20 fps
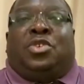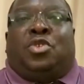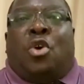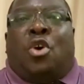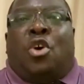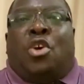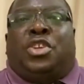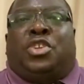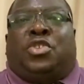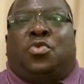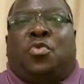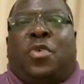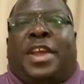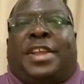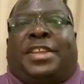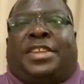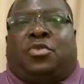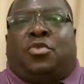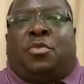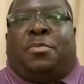Don't
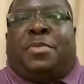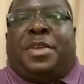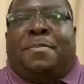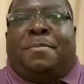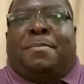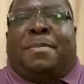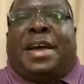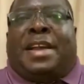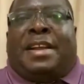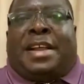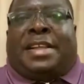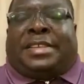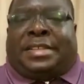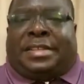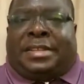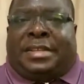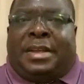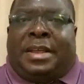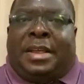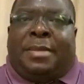wait to be
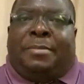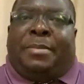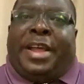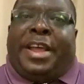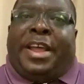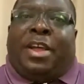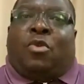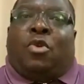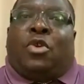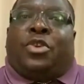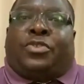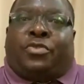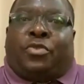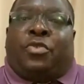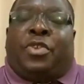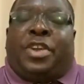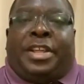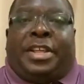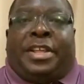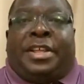embarrassed by a court
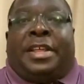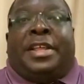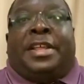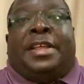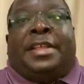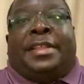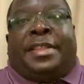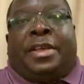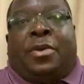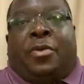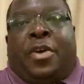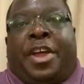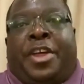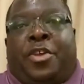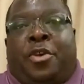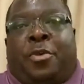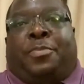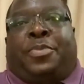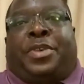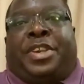ruling the way
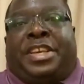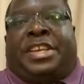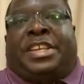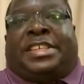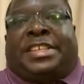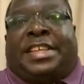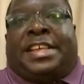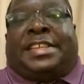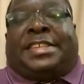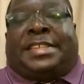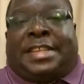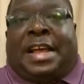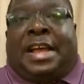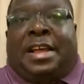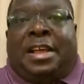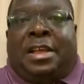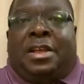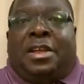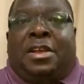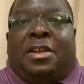your
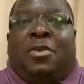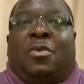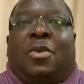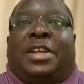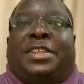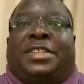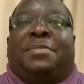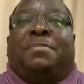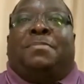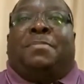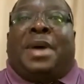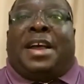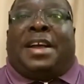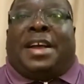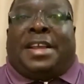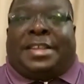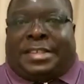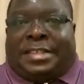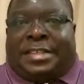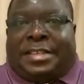predecessor was
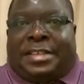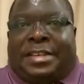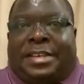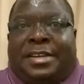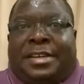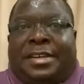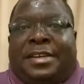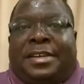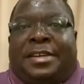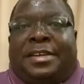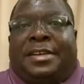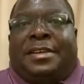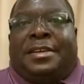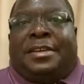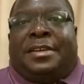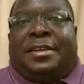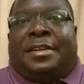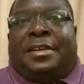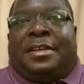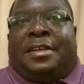embarrassed
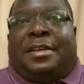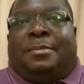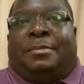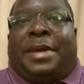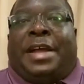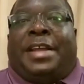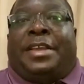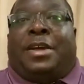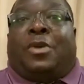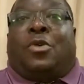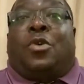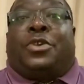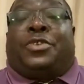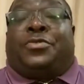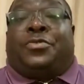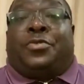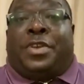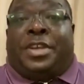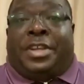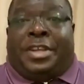by the
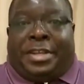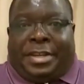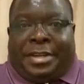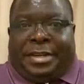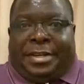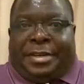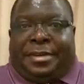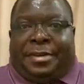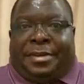court ruling.